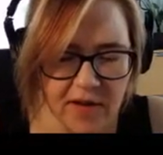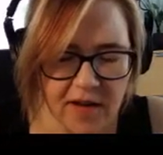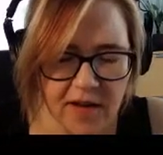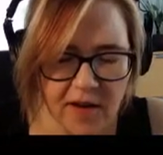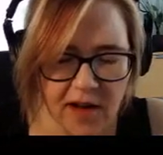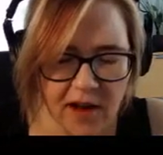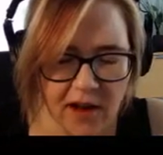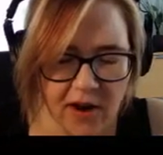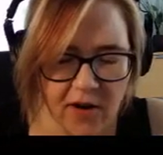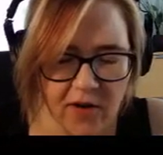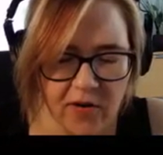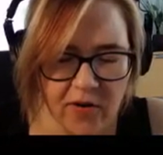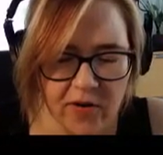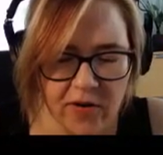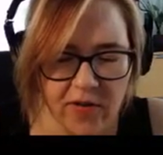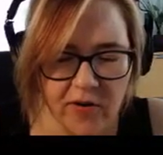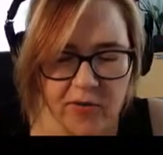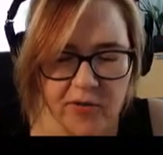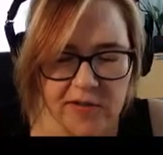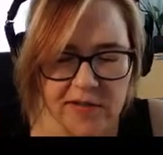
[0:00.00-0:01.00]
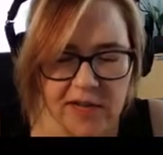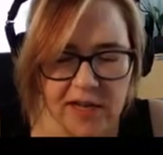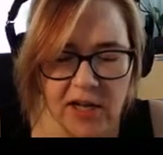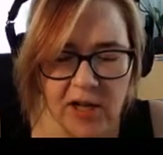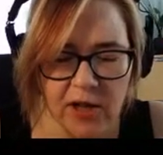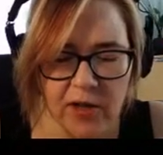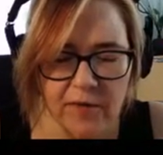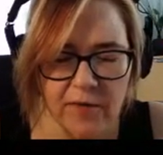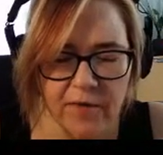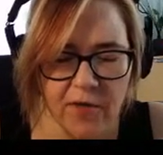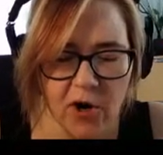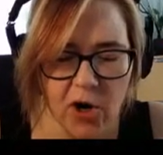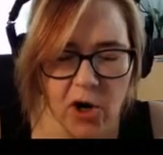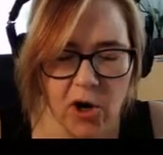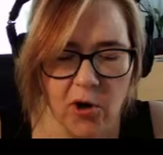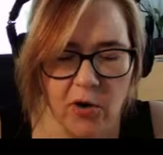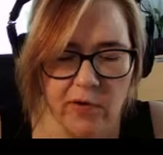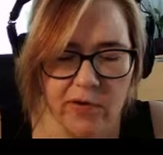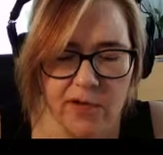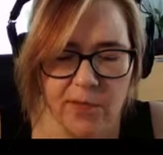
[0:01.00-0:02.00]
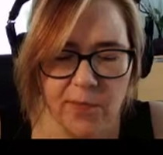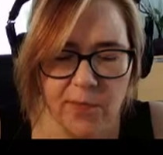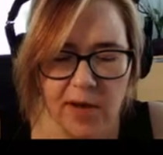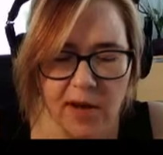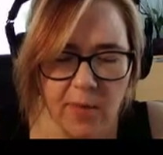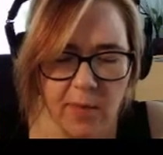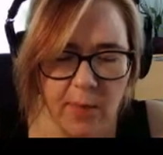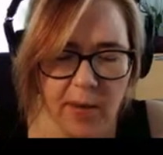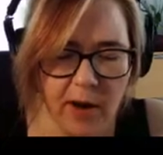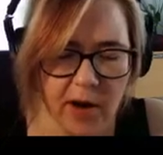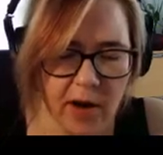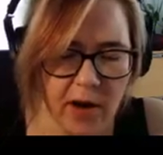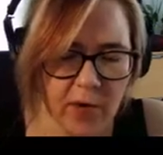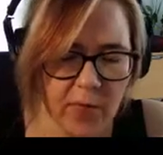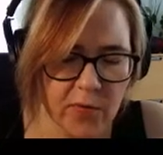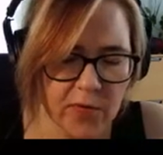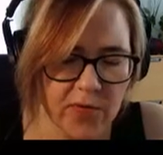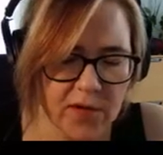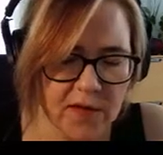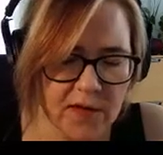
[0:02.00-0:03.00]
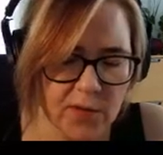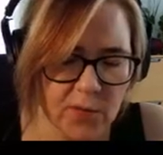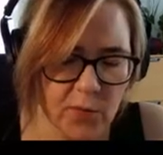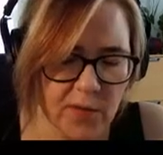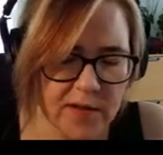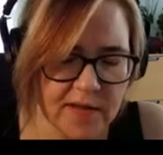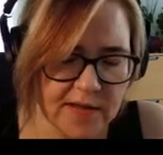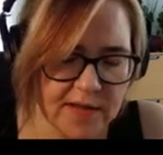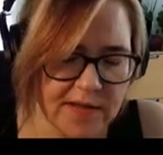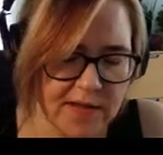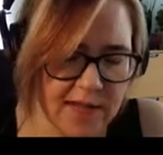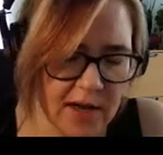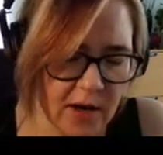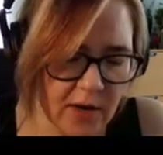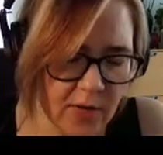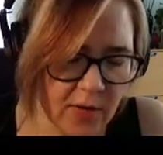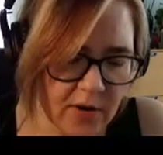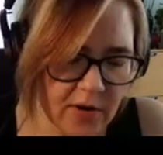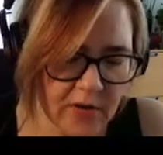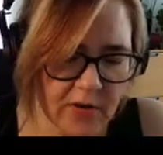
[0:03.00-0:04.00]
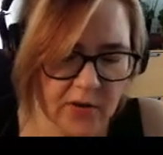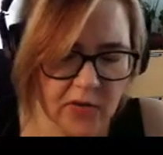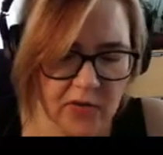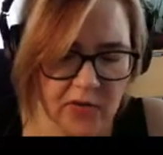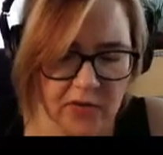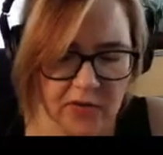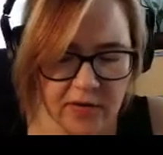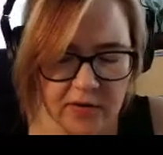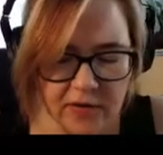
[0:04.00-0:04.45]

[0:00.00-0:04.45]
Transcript: Now, those single infernos being paired with these whiz towers.